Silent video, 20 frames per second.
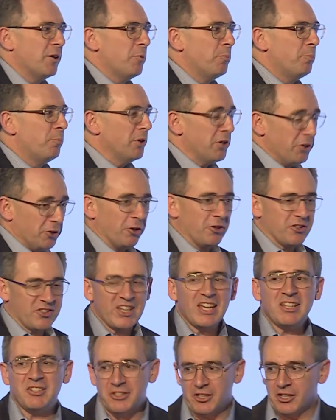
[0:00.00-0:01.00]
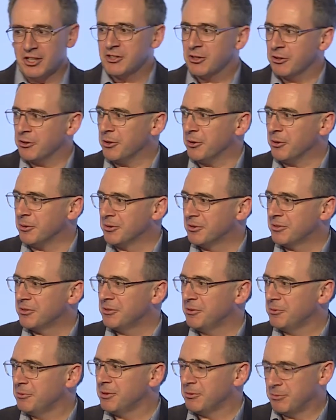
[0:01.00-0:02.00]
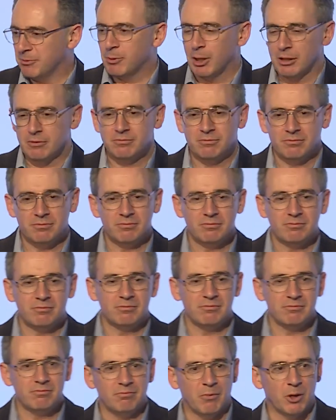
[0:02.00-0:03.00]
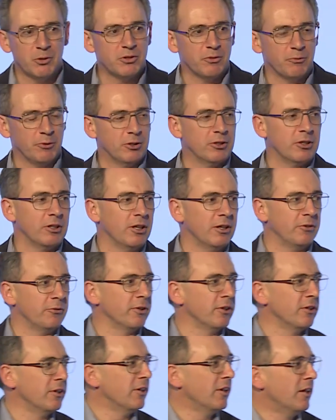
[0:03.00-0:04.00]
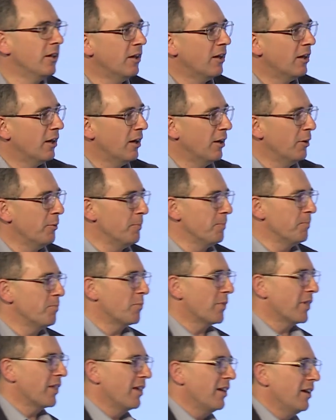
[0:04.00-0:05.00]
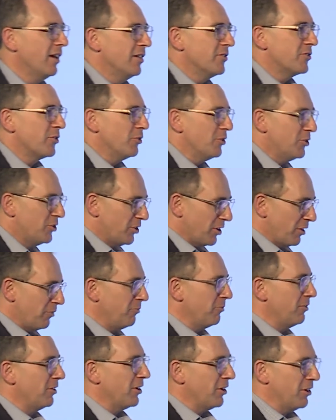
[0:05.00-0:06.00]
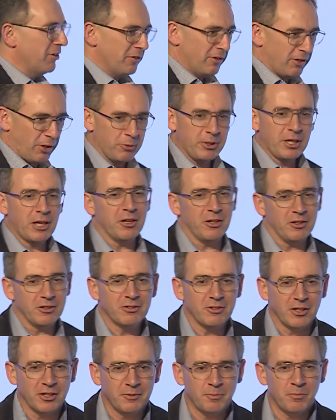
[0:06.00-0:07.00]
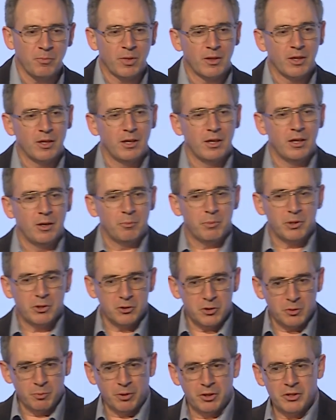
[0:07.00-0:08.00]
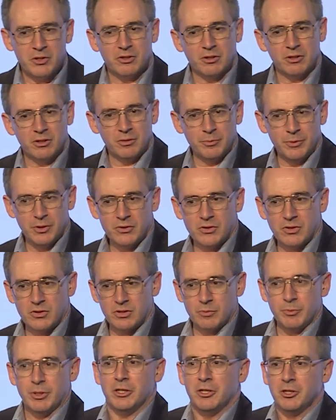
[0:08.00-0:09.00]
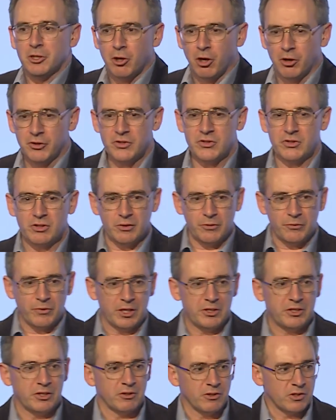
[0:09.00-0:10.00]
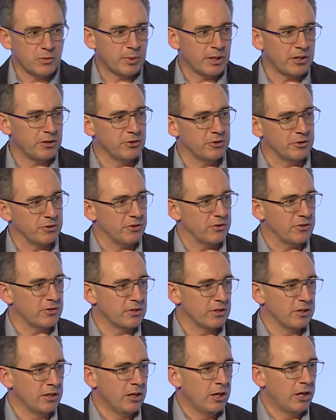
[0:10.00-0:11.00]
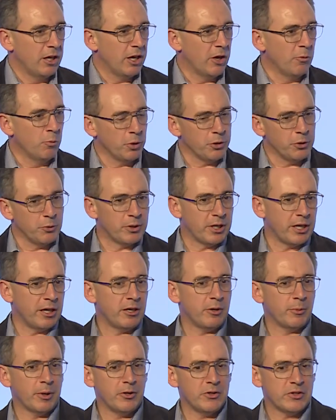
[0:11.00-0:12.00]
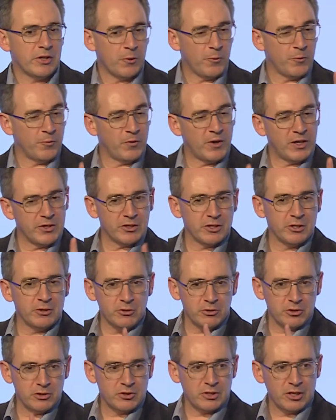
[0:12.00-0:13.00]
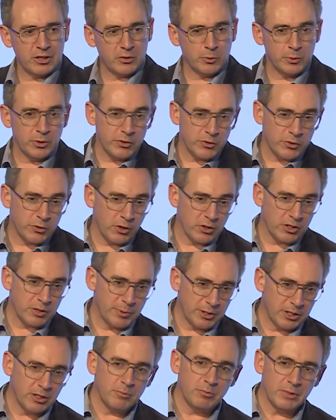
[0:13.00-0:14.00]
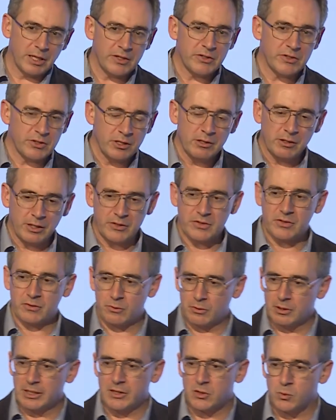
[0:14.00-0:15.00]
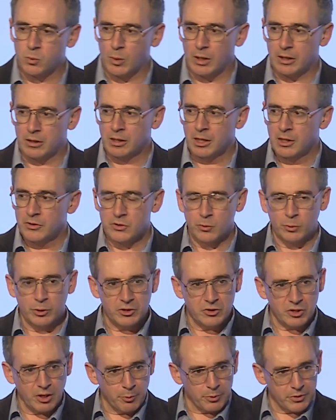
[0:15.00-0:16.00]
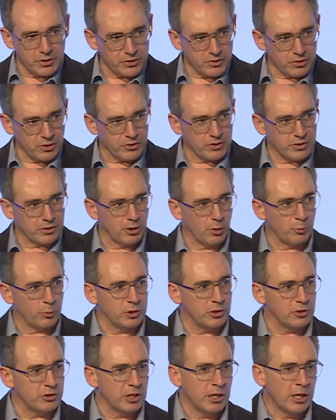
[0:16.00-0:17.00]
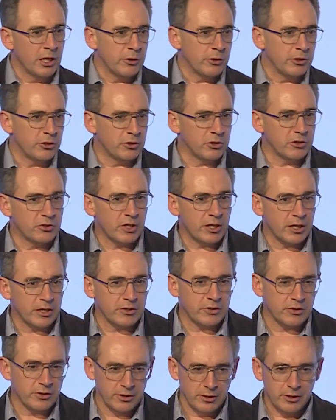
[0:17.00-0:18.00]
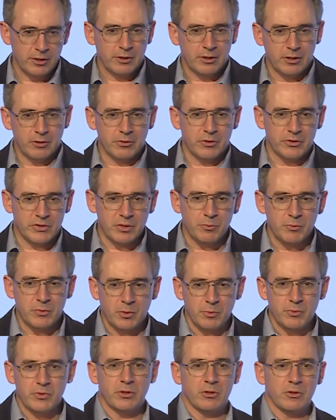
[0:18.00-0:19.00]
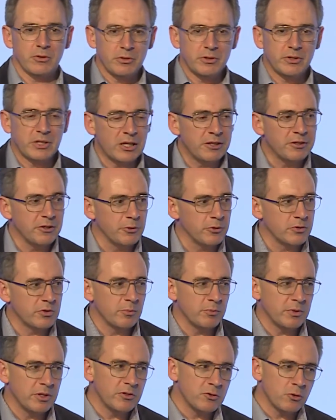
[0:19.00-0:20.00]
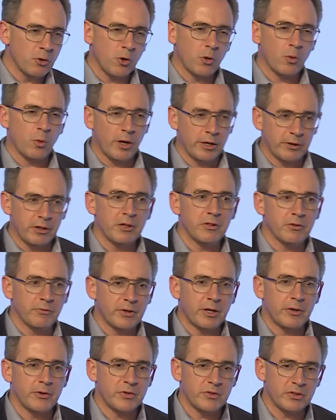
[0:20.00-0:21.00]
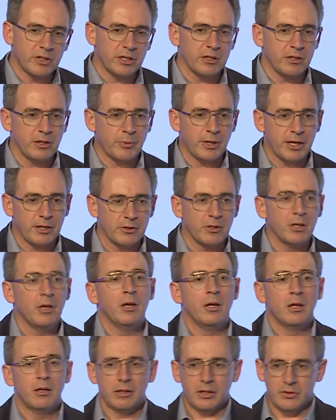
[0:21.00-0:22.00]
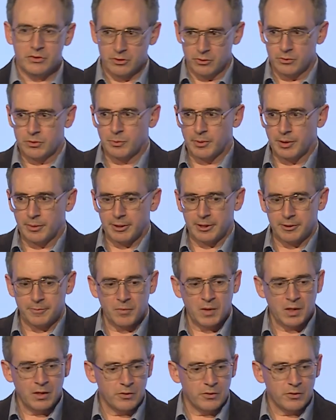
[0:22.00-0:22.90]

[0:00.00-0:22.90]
But you're not dead yet, are you? Well, most of you look alive. So you're generally okay, yeah? Because your body's got an immune system and you're constantly fighting those pathogens. And what you care about is how fast can you detect when you start to become less well. So when your temperature starts to go up, when you detect the symptoms that are telling you something's not quite right, the virus is getting in your hand, let's do something about it.